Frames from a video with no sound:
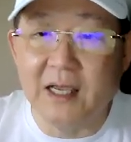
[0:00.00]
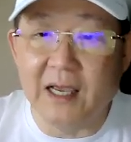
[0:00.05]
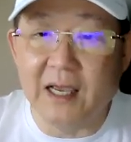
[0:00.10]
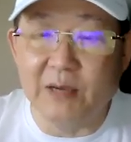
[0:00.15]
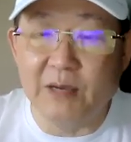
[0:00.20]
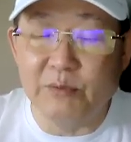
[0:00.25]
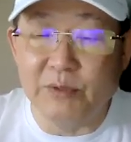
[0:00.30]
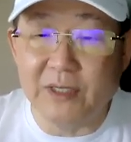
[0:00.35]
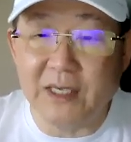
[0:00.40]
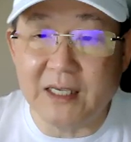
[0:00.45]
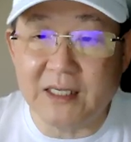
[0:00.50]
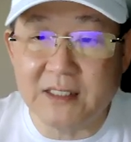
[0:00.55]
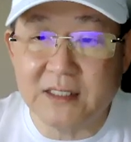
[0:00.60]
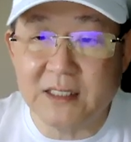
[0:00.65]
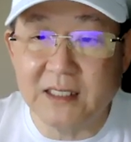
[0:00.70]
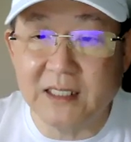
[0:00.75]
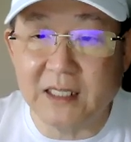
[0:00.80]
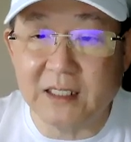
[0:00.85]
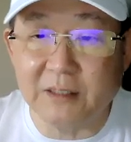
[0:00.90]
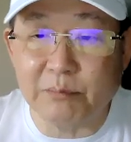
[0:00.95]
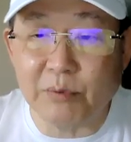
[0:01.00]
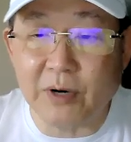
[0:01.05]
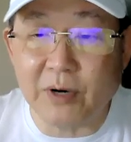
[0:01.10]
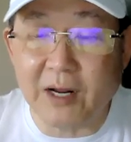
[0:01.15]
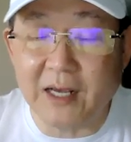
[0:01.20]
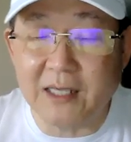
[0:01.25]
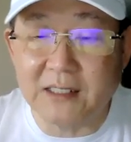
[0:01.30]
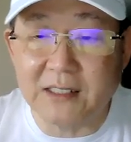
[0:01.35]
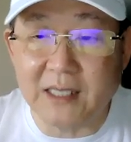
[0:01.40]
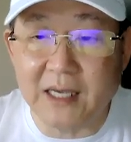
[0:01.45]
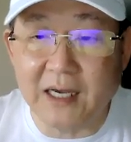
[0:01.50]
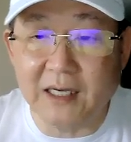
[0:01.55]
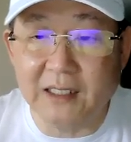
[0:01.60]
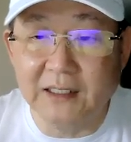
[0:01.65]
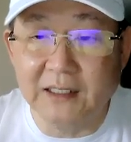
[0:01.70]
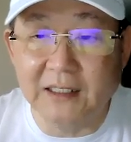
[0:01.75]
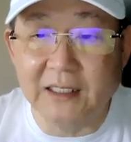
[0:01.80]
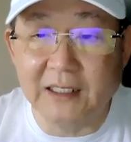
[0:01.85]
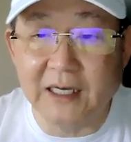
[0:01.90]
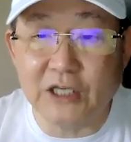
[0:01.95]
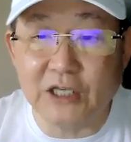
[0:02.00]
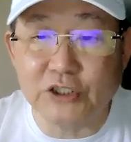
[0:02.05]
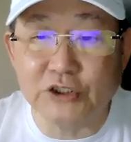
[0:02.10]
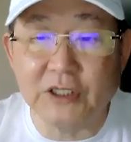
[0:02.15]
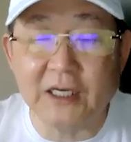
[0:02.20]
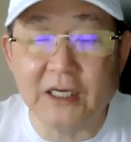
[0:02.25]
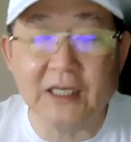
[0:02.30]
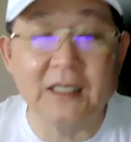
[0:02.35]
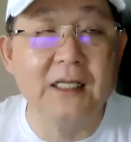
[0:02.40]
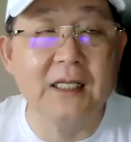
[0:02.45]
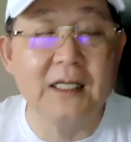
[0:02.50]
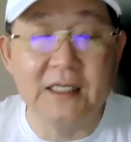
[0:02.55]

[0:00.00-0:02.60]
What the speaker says: And we can see that the price in the Nasdaq